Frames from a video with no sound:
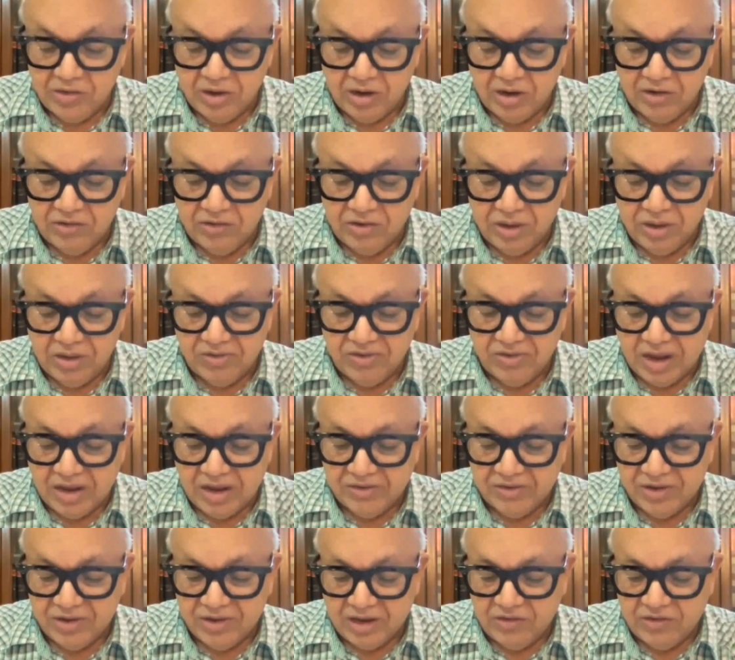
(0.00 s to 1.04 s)
injunctions
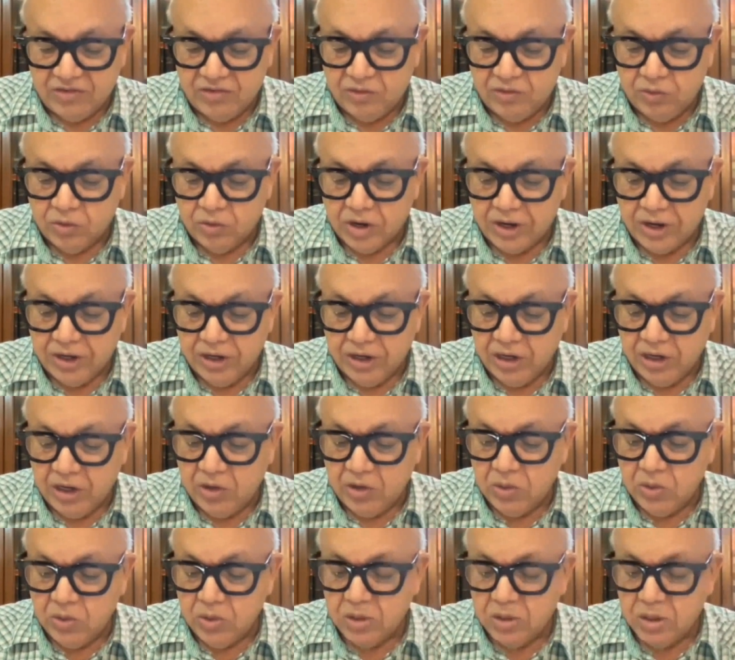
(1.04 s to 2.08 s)
are such to
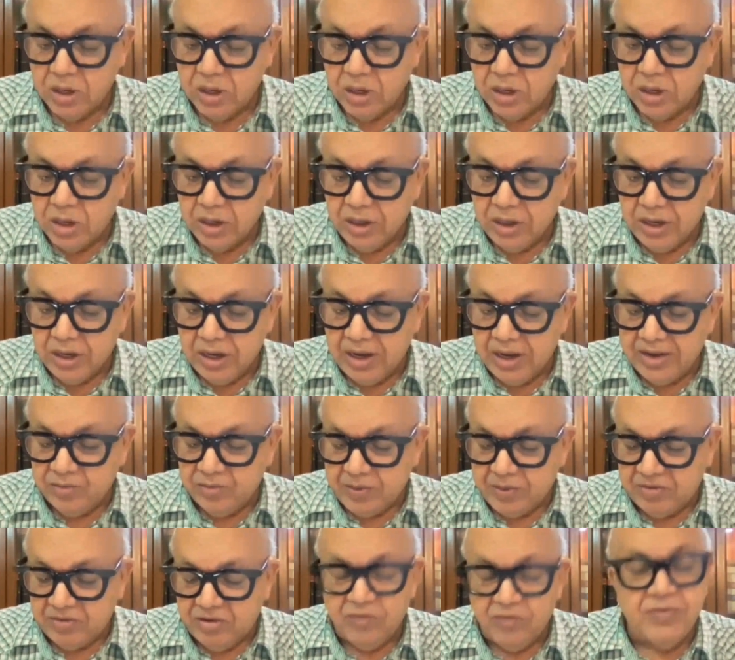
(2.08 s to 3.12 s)
continue till a
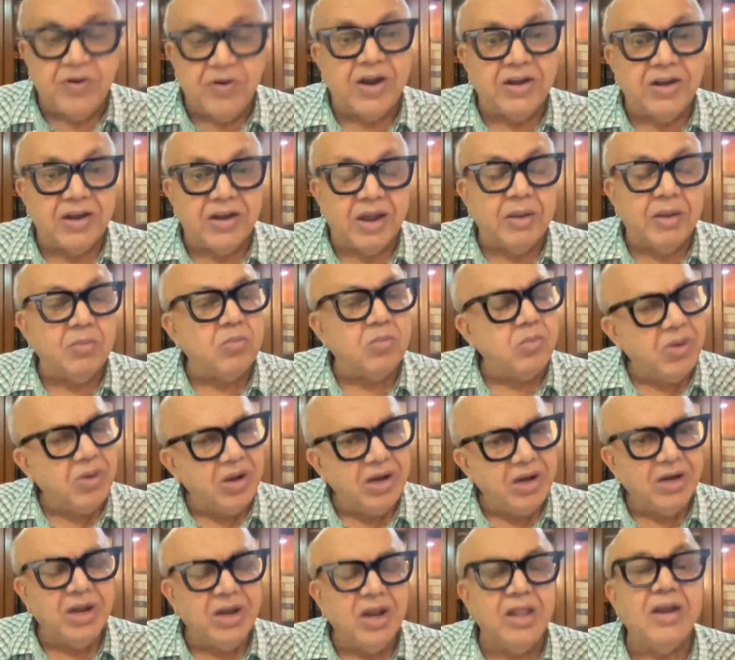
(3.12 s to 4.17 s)
specified time,
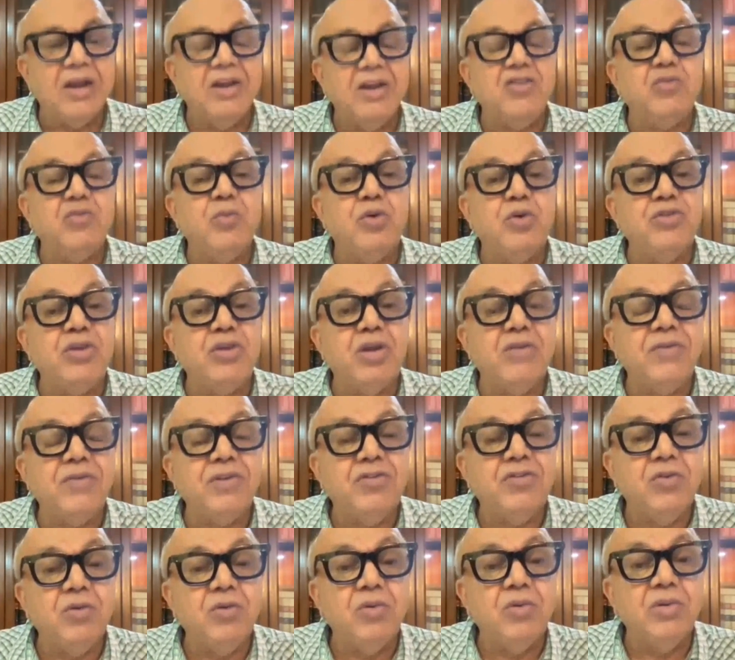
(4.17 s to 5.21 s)
mean till the disposal of
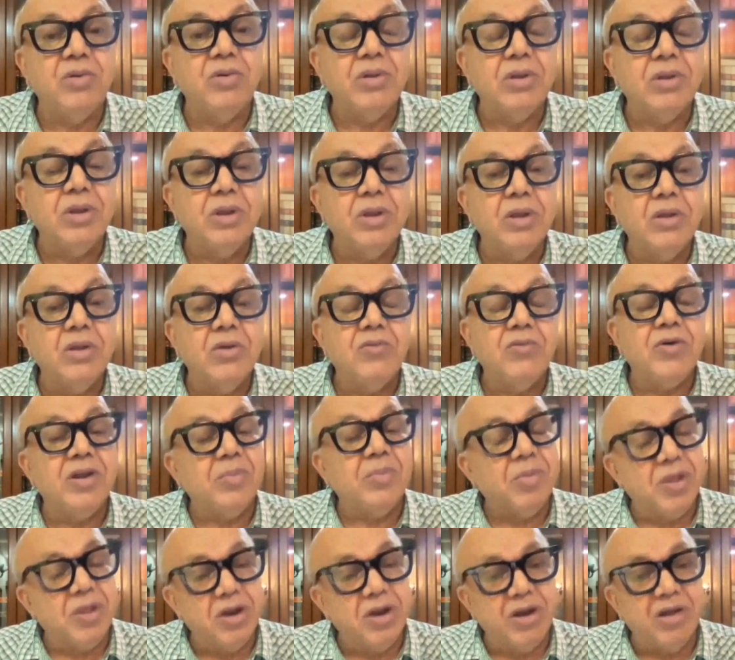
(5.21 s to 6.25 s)
a suit
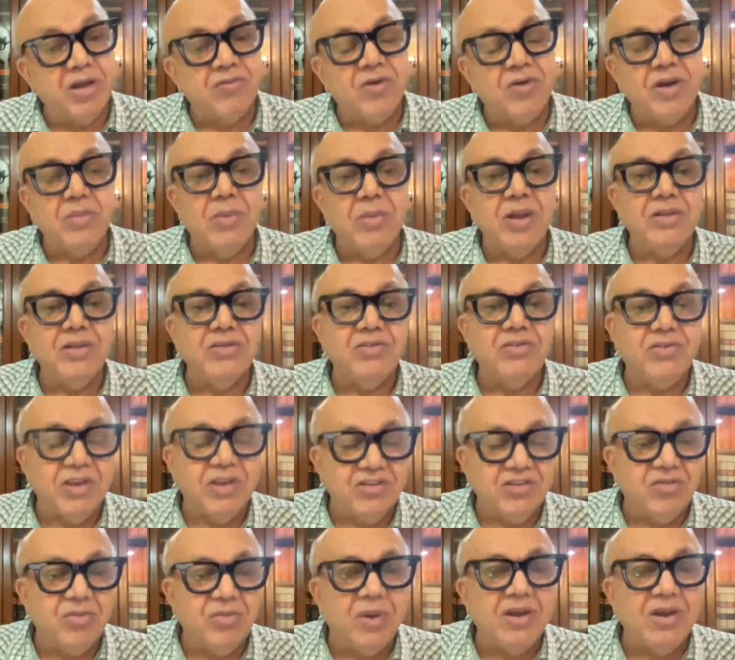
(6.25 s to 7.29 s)
for a period of 1 month,
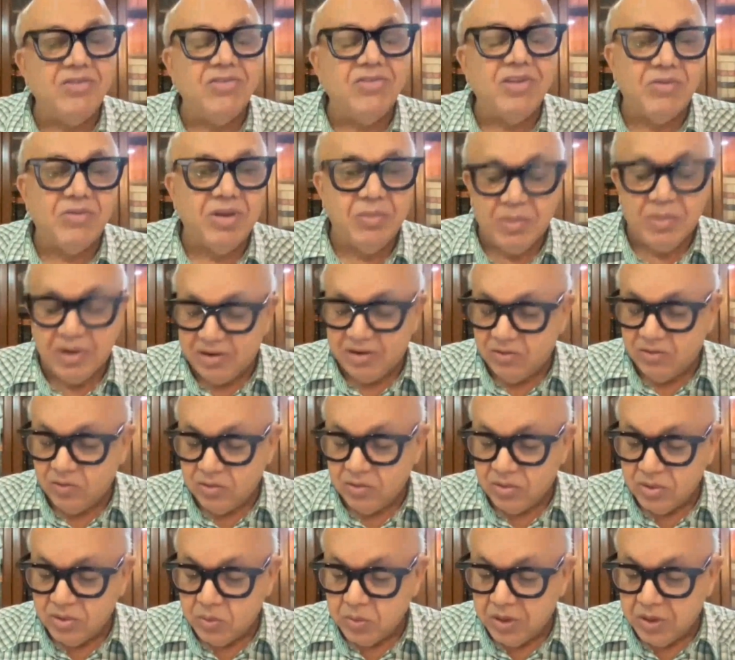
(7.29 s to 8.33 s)
6 months, 7 months,
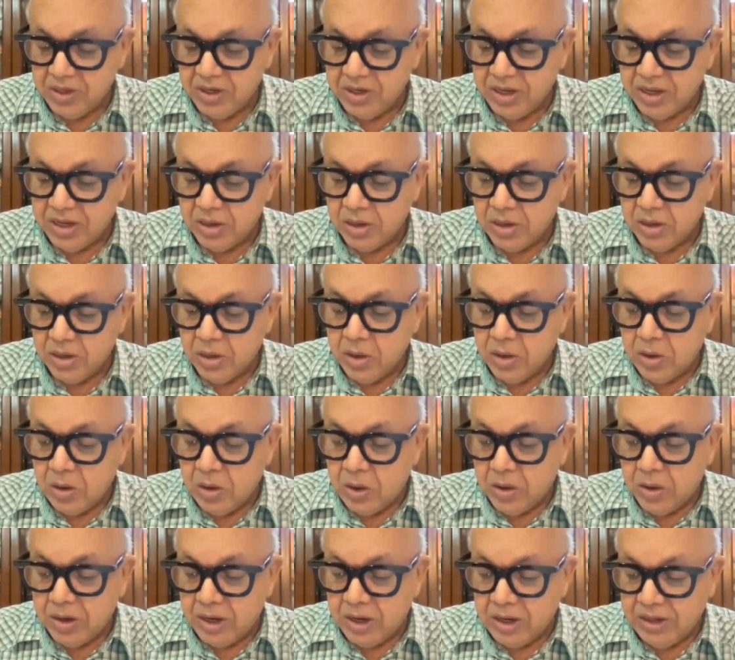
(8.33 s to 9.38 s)
1 year,
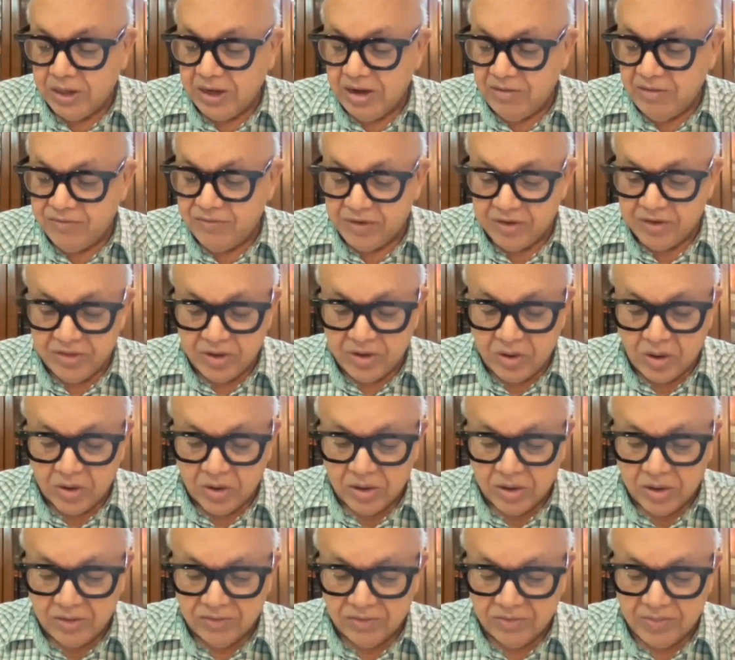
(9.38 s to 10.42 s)
or until further
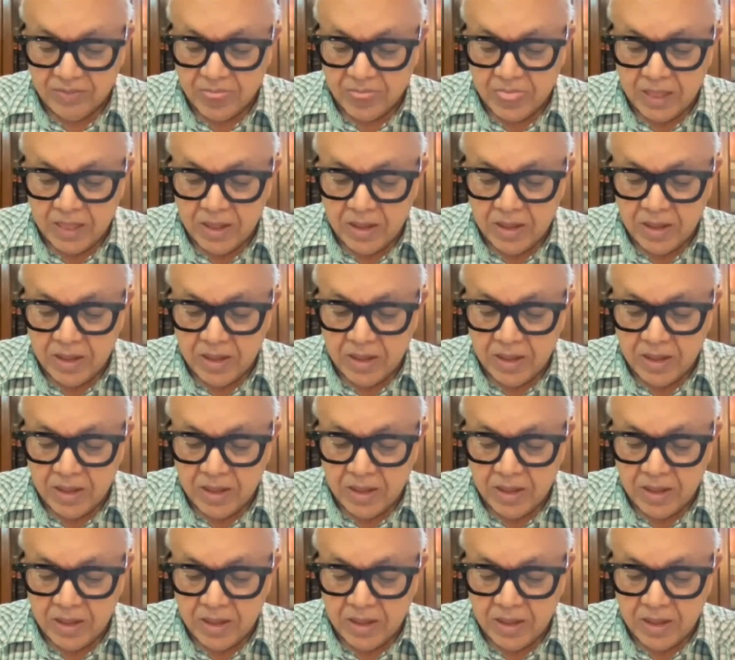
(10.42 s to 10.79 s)
orders,